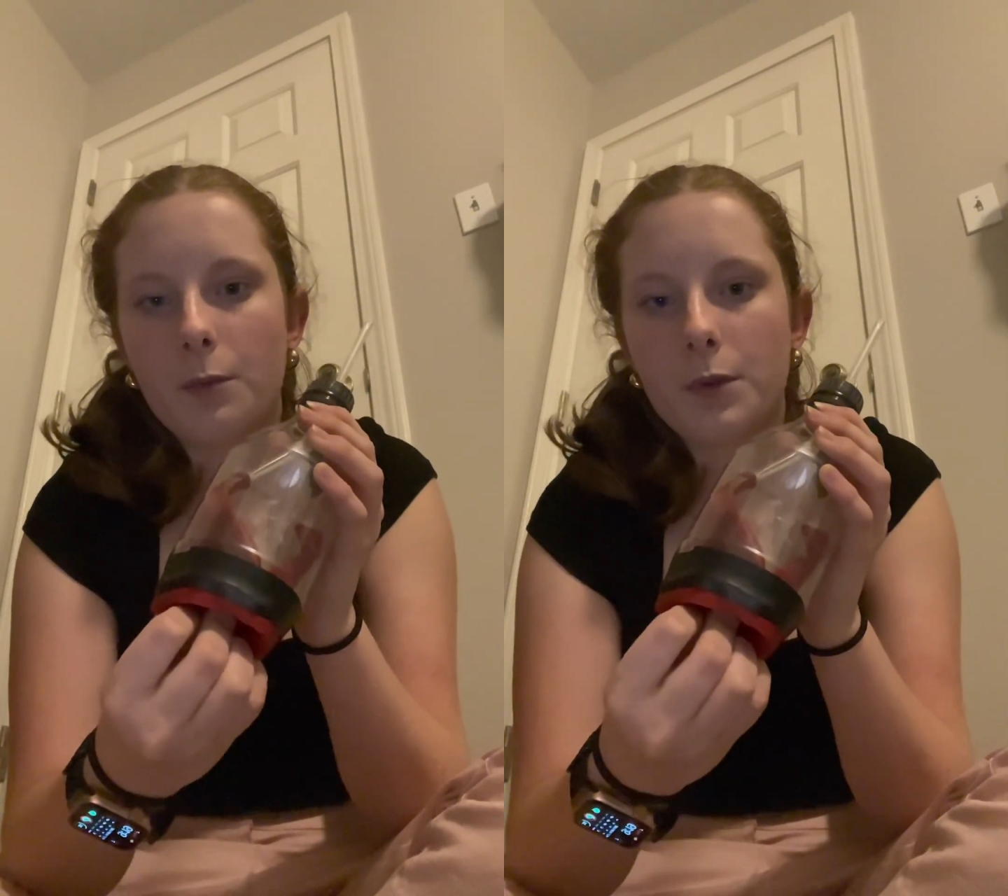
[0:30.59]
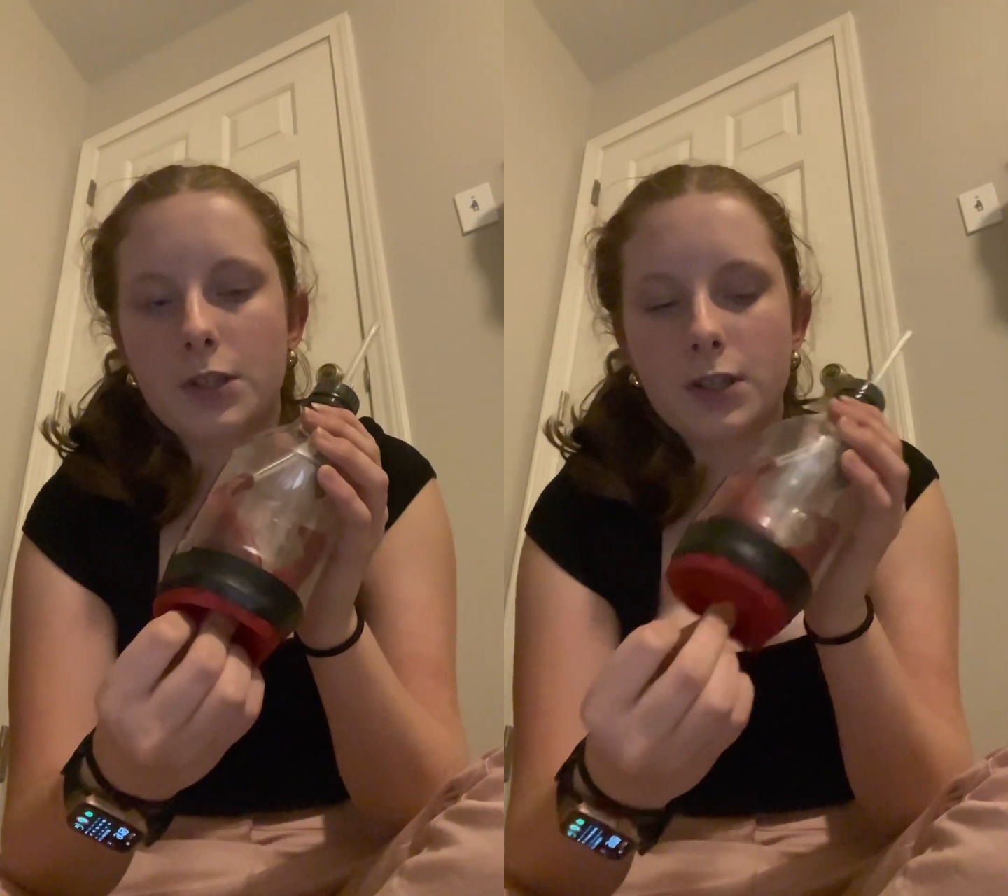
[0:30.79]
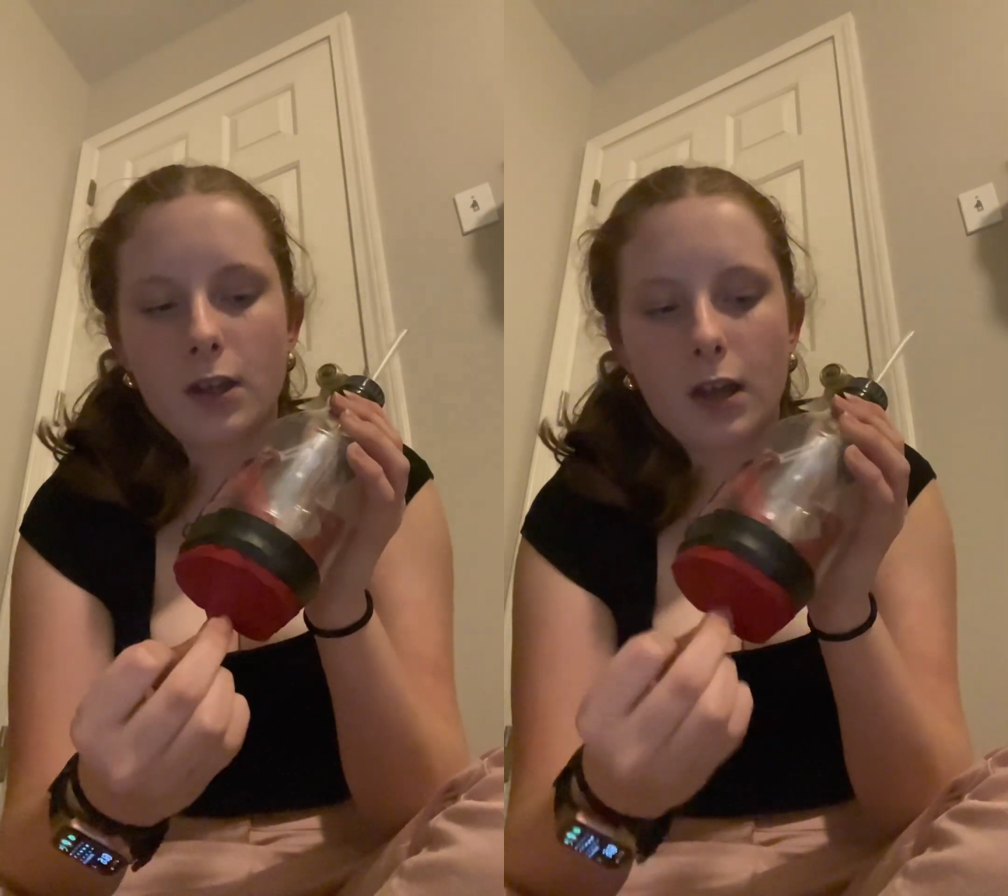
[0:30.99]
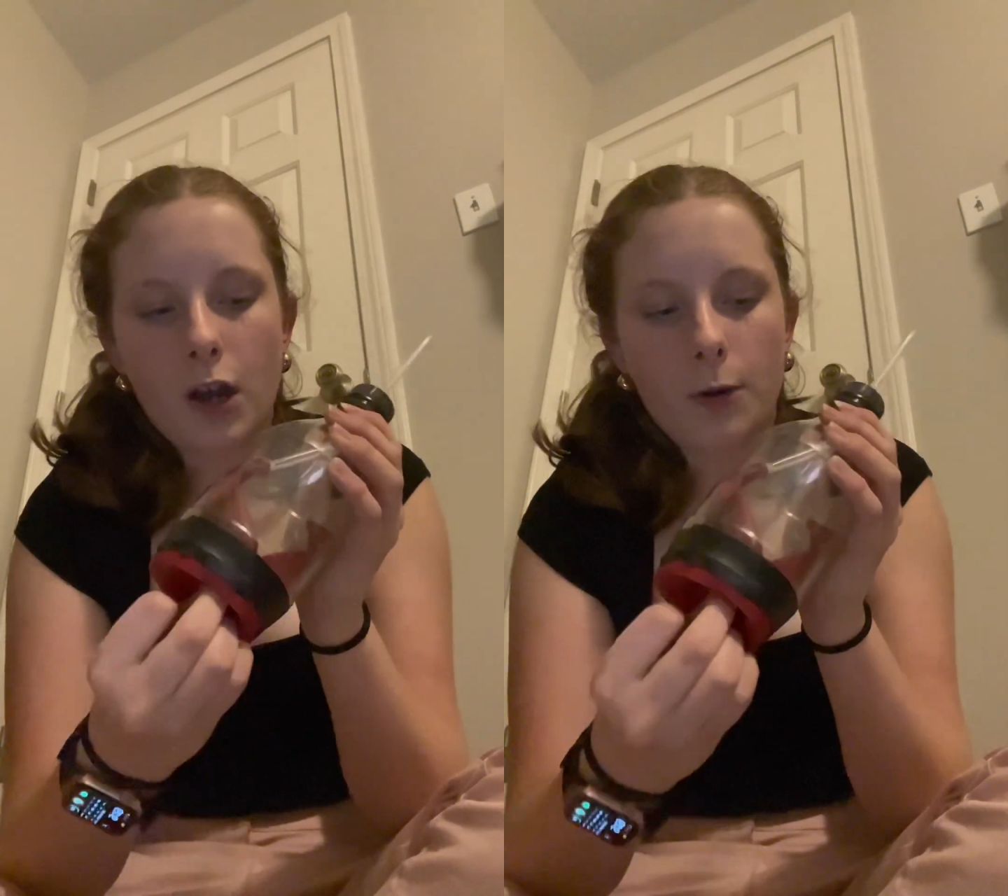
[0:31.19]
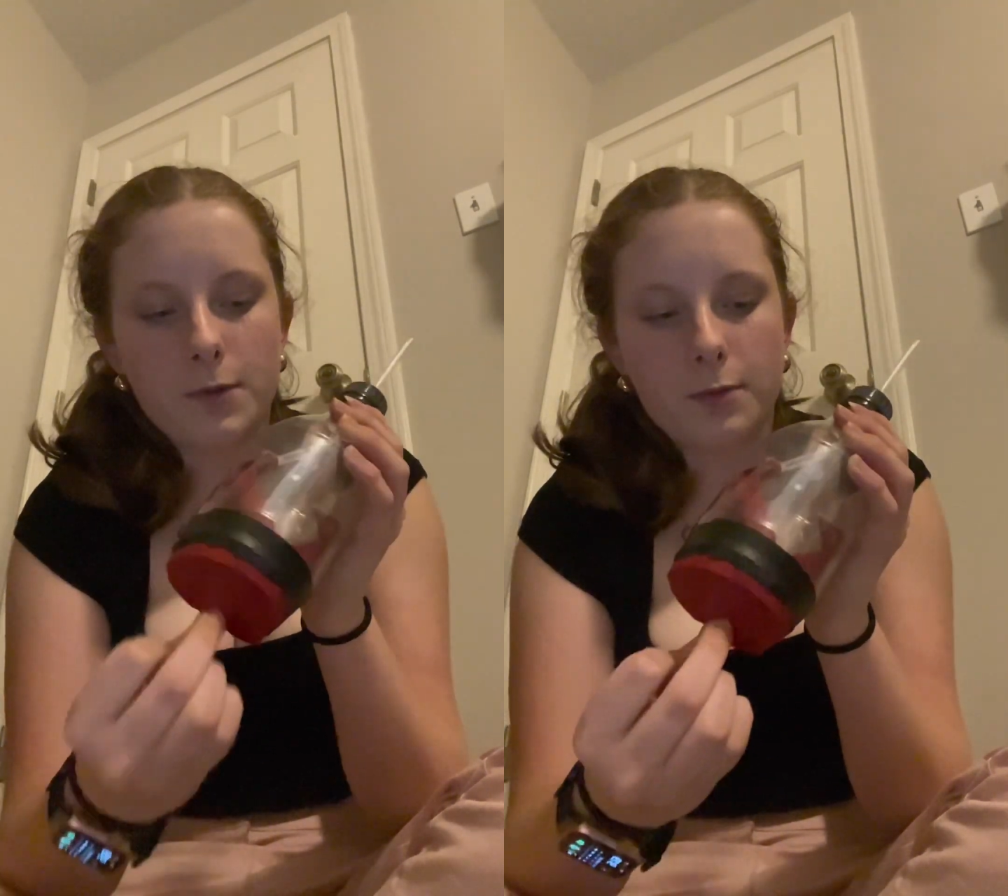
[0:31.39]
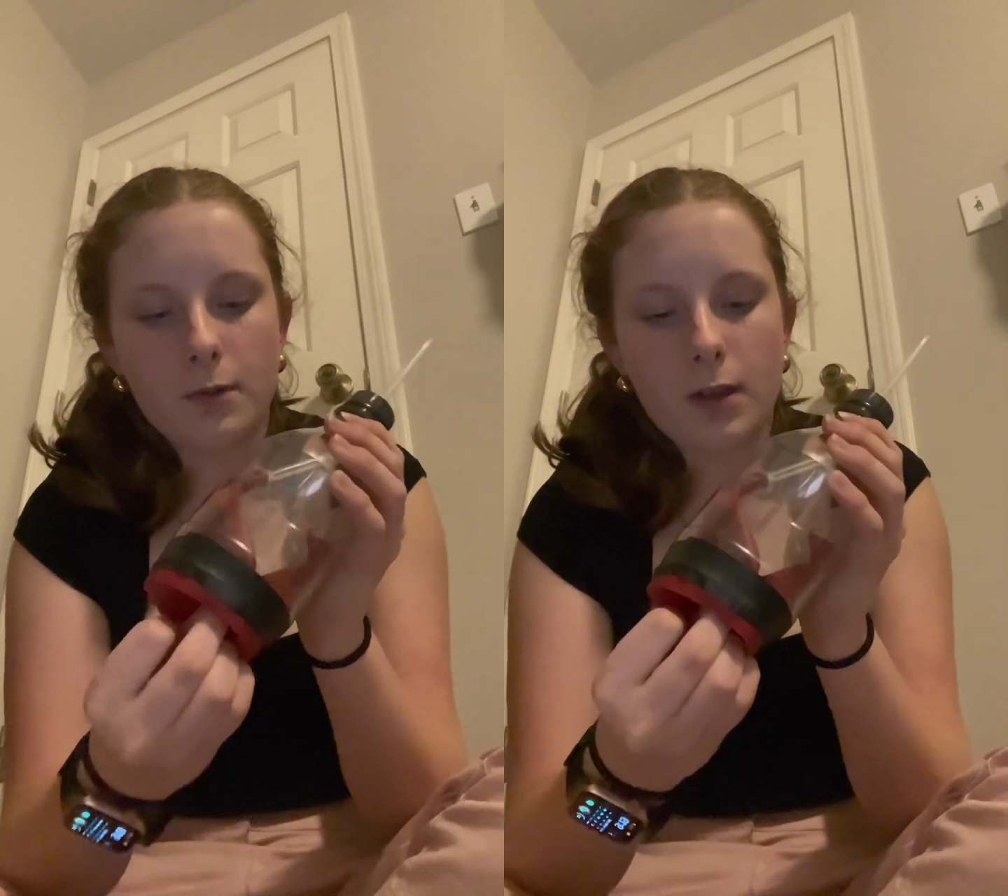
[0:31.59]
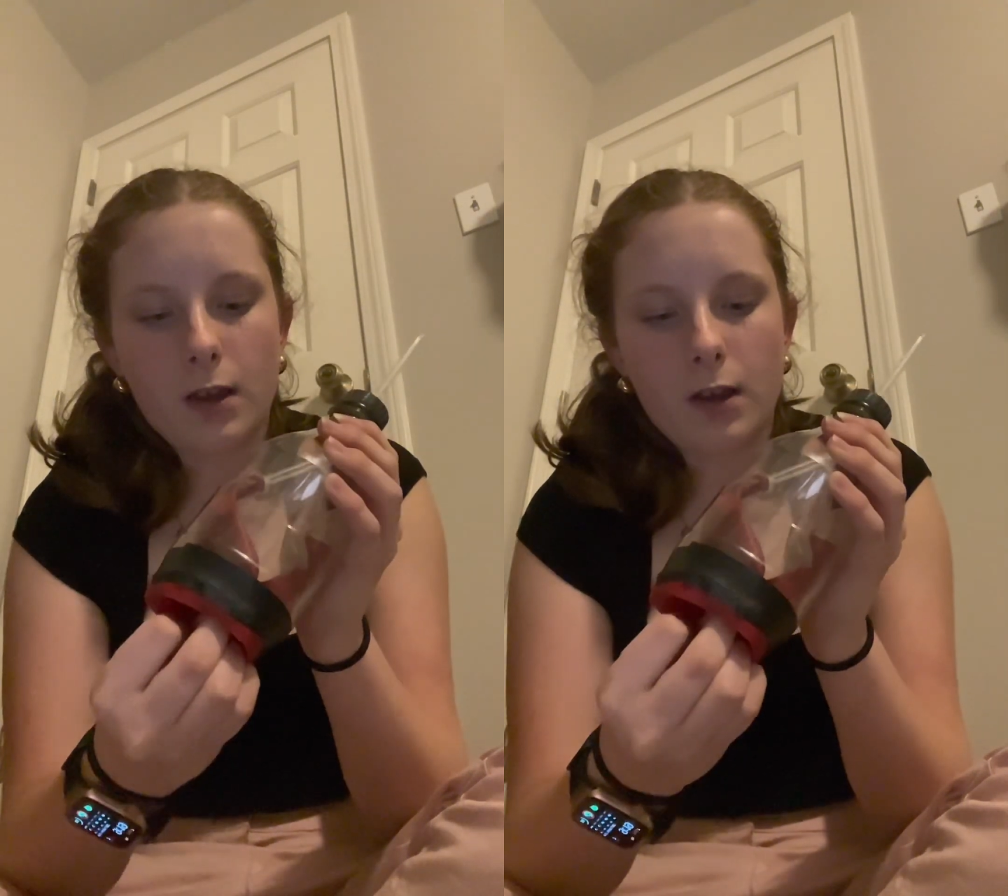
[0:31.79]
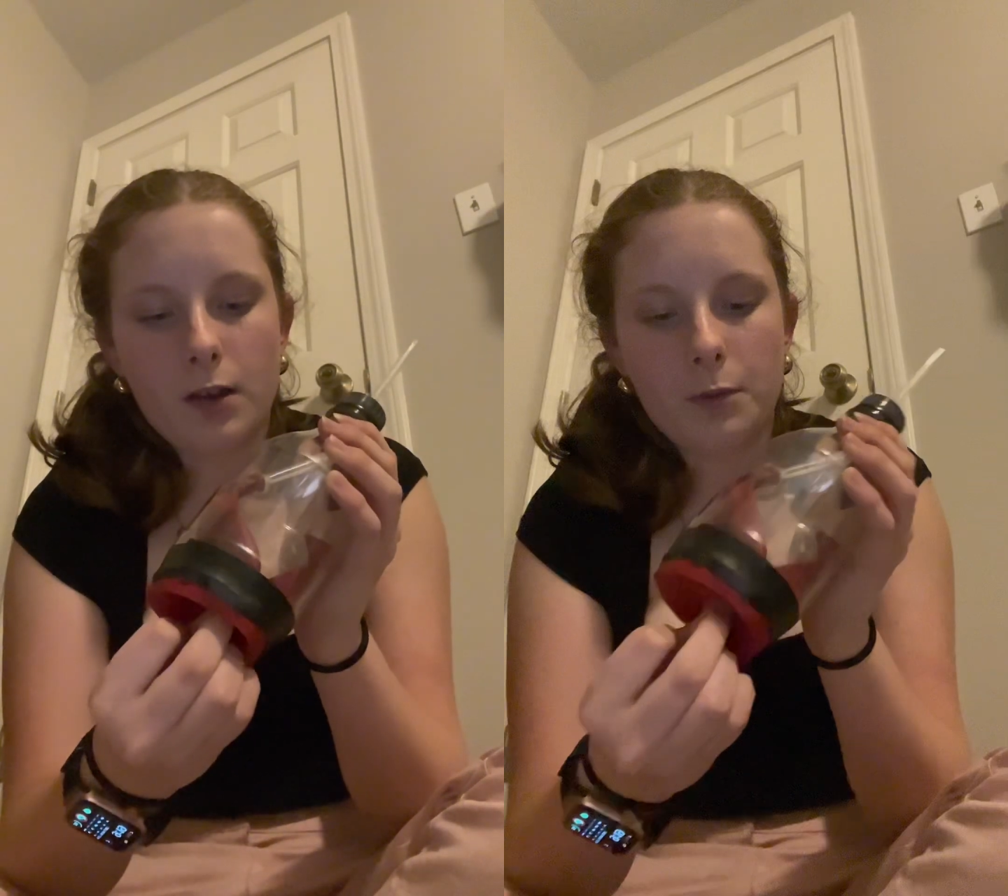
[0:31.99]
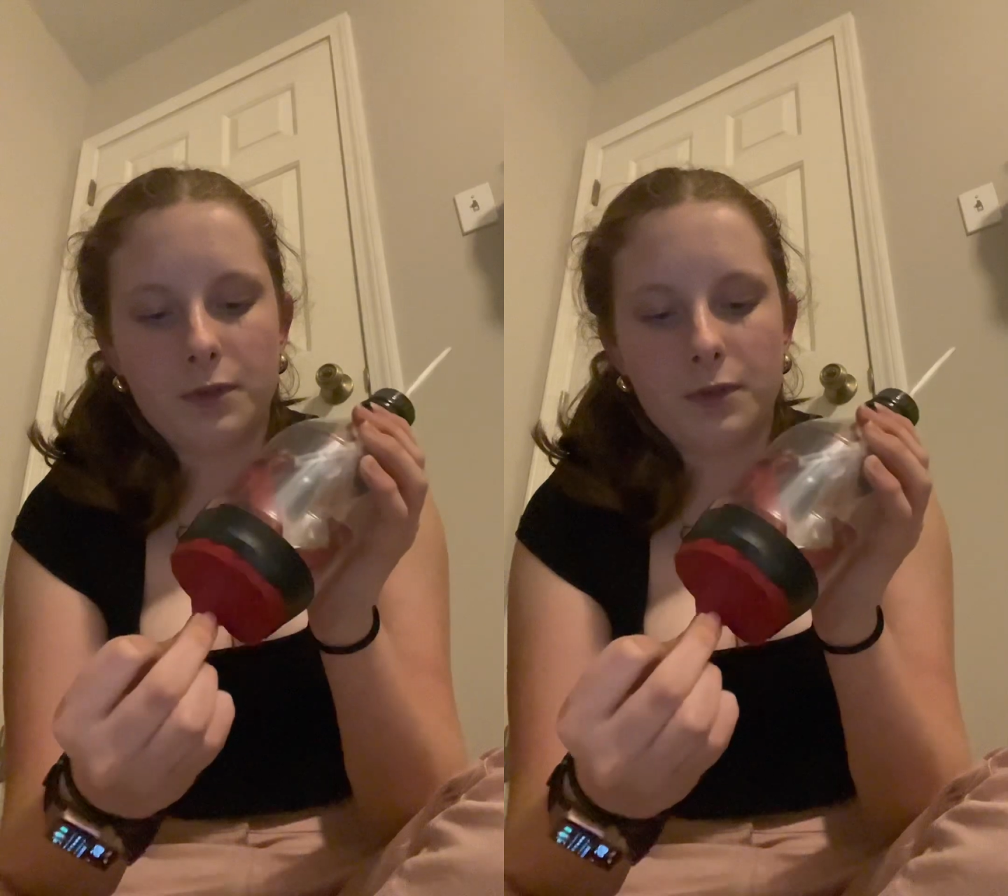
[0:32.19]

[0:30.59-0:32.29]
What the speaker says: which helps with